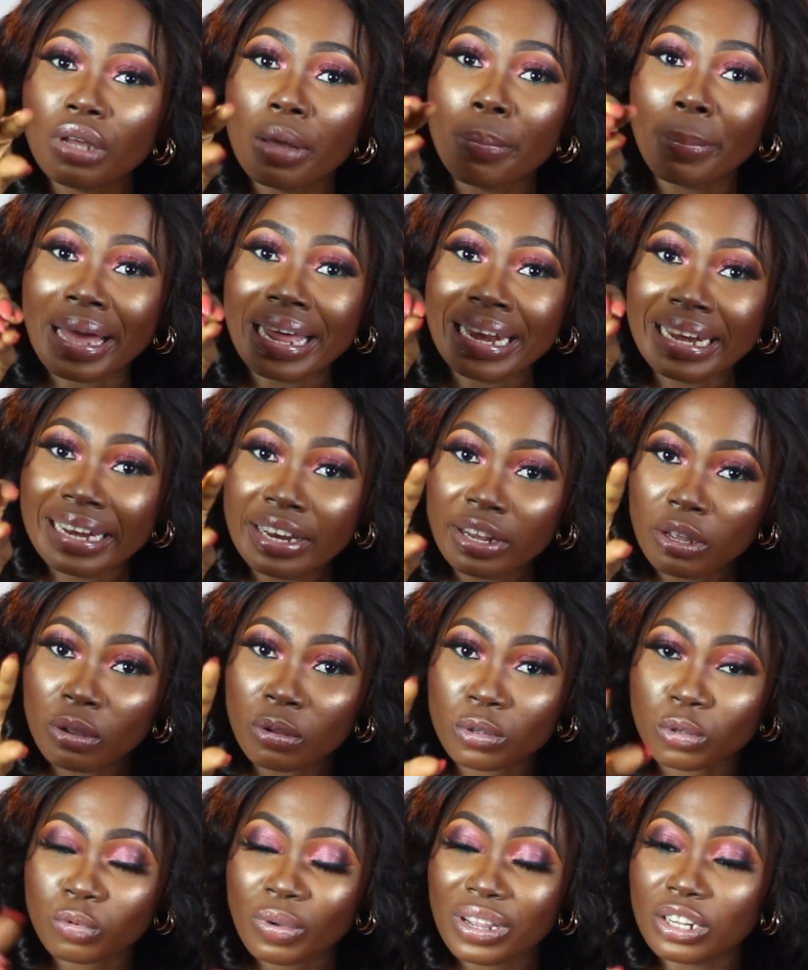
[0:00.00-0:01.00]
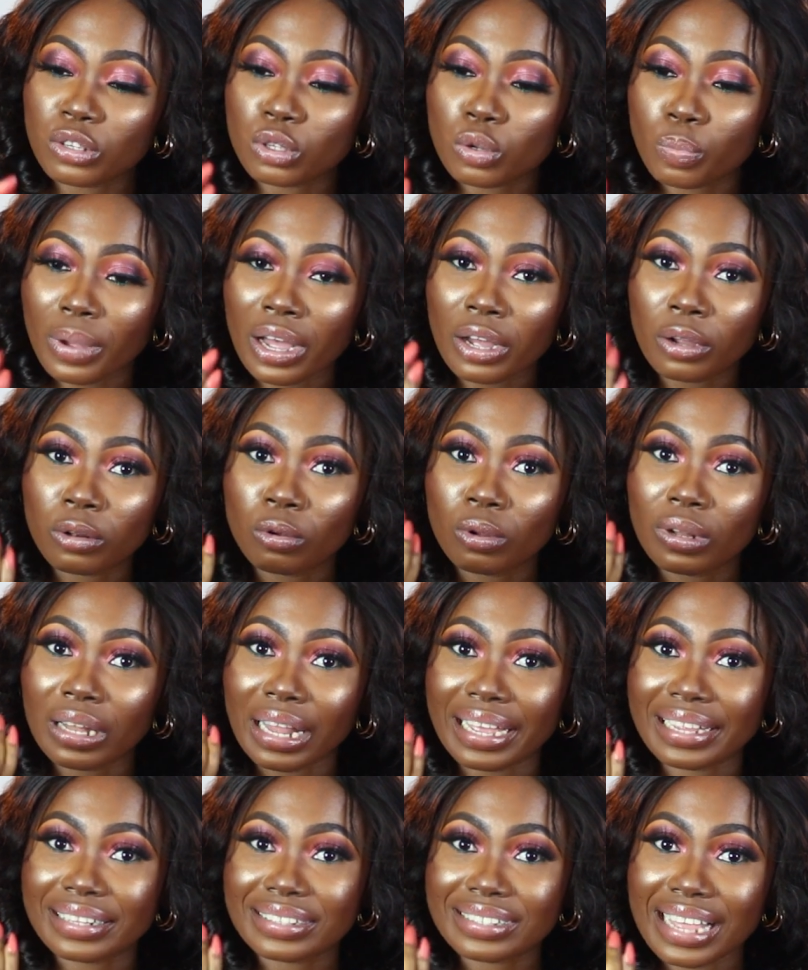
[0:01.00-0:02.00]
doing my nails, when the super glue
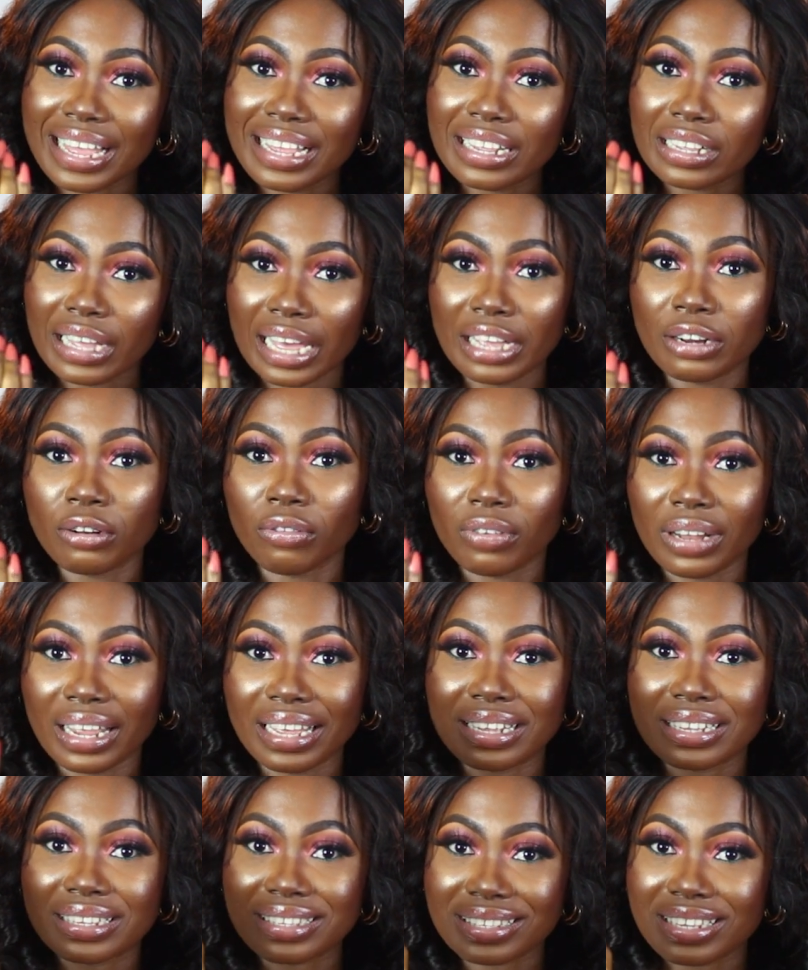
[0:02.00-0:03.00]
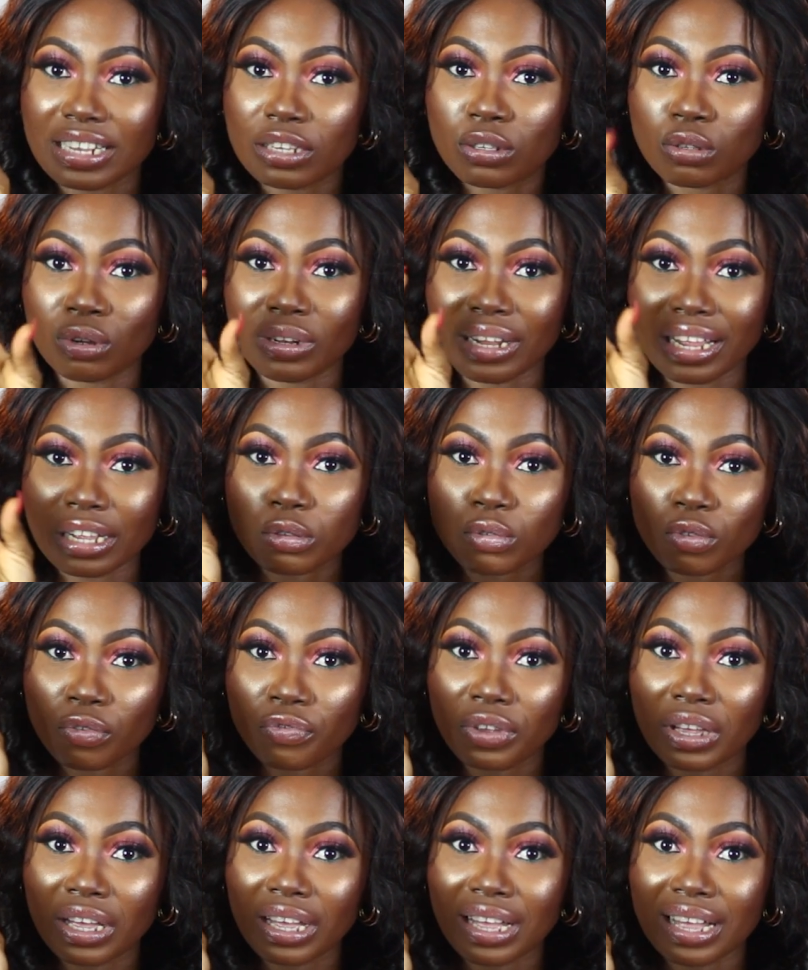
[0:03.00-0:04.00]
like kind of like sticks on like 2
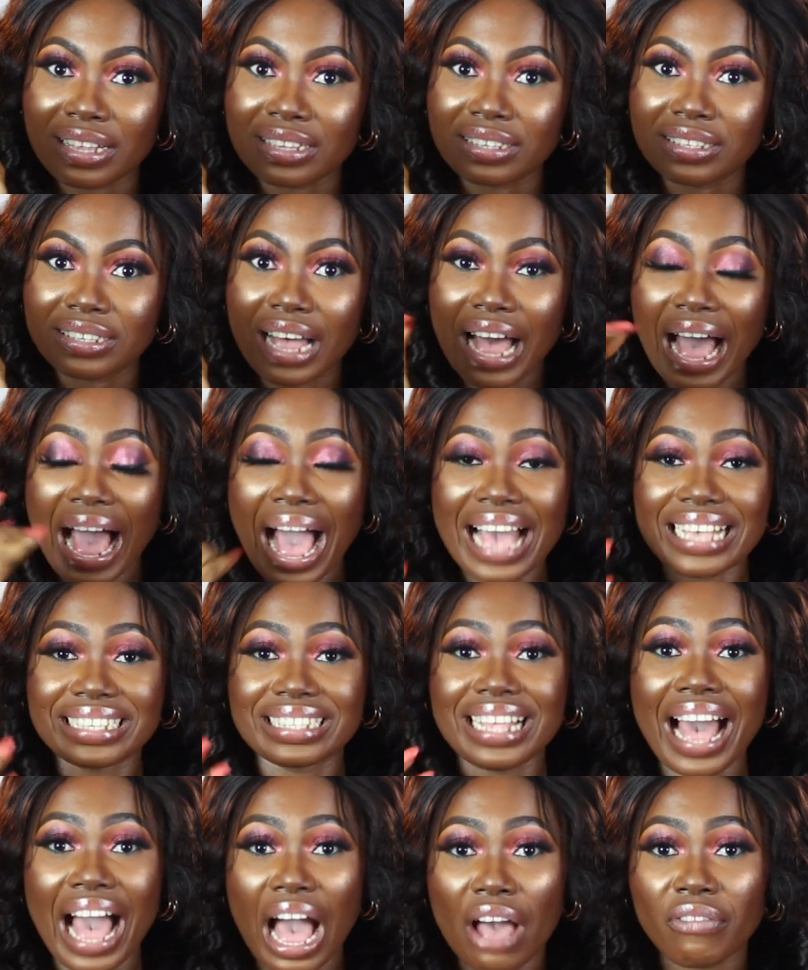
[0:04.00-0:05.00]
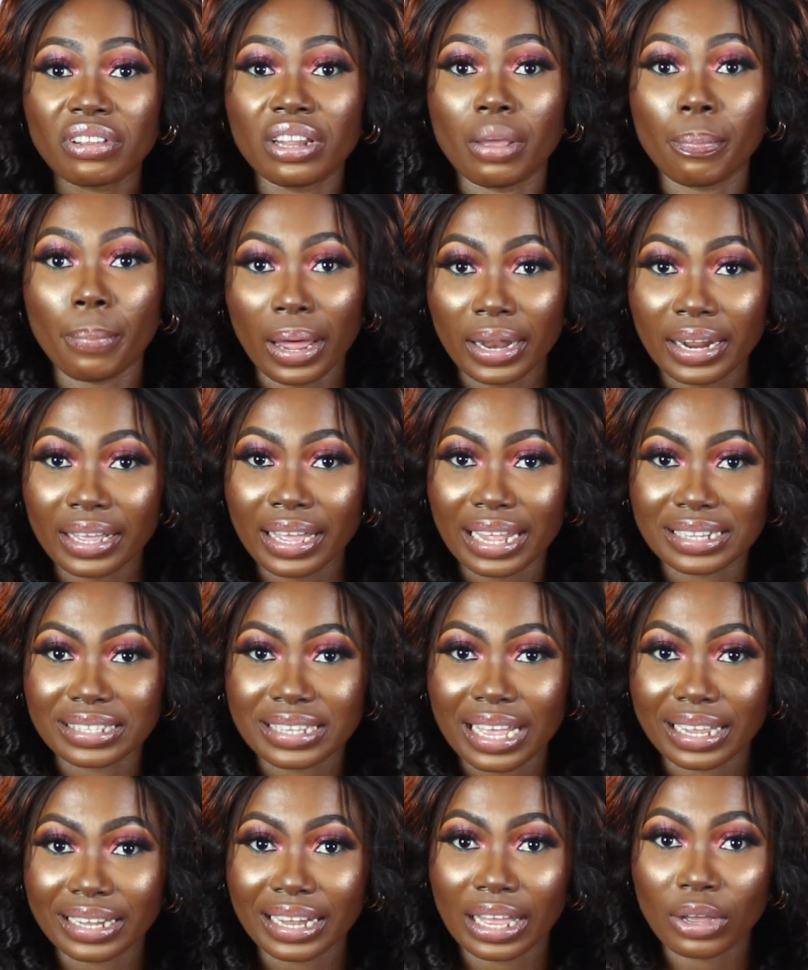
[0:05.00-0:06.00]
fingers, I start having a panic
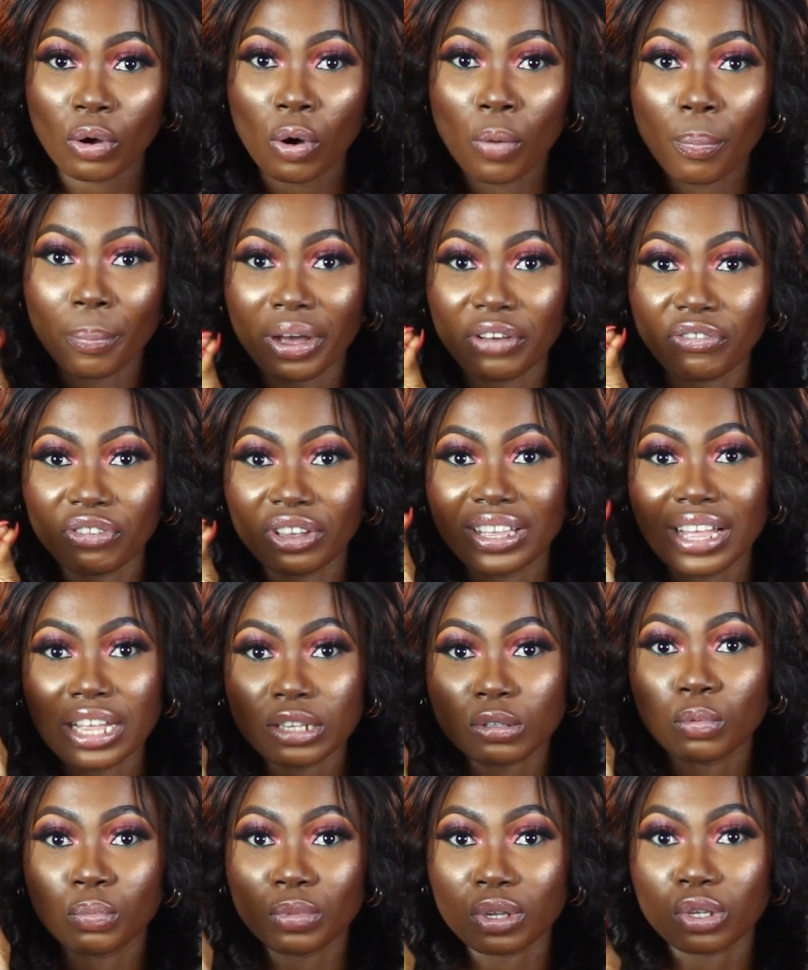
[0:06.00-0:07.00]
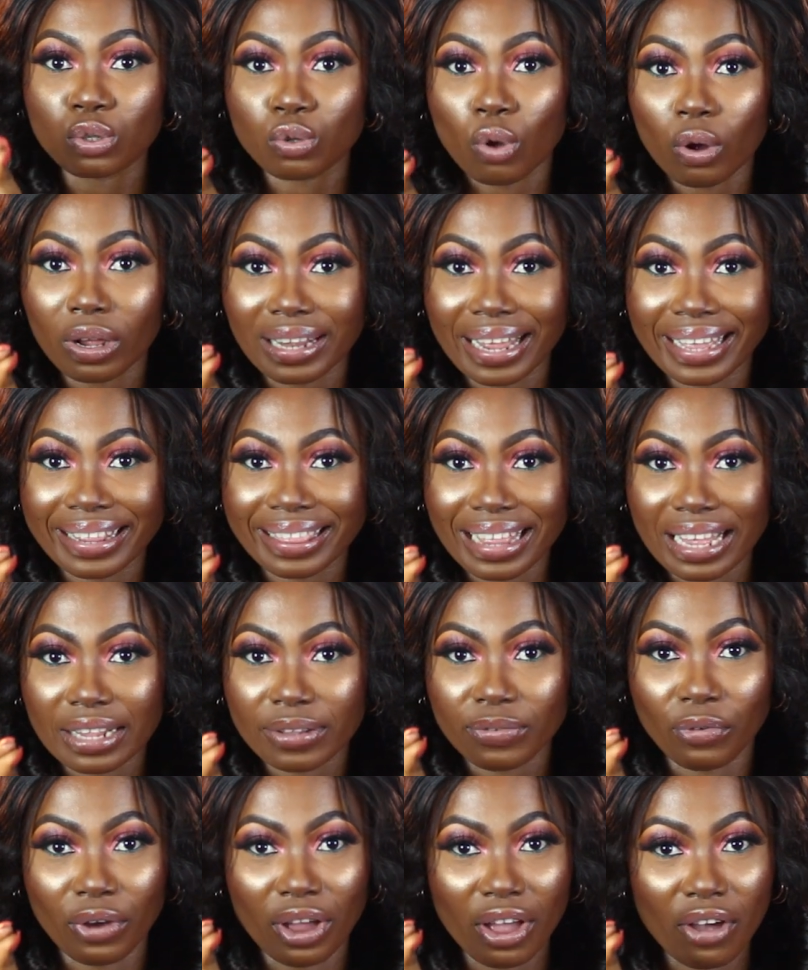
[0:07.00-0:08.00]
attack, like, oh, my fingers won't be stuck like
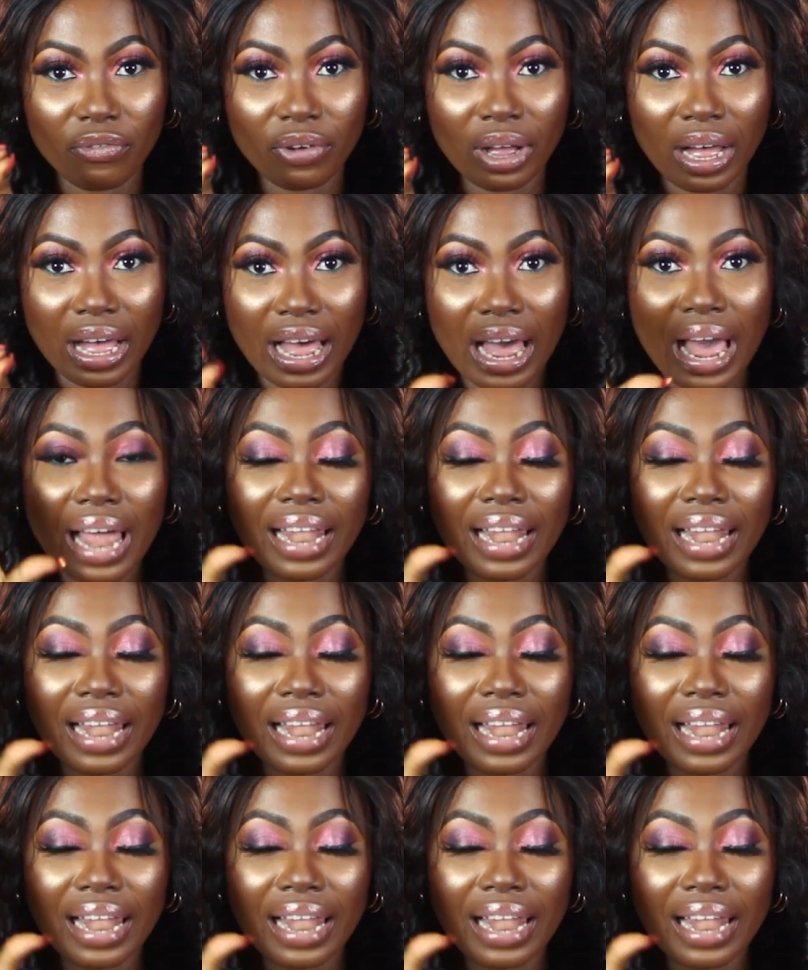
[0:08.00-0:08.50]
that forever.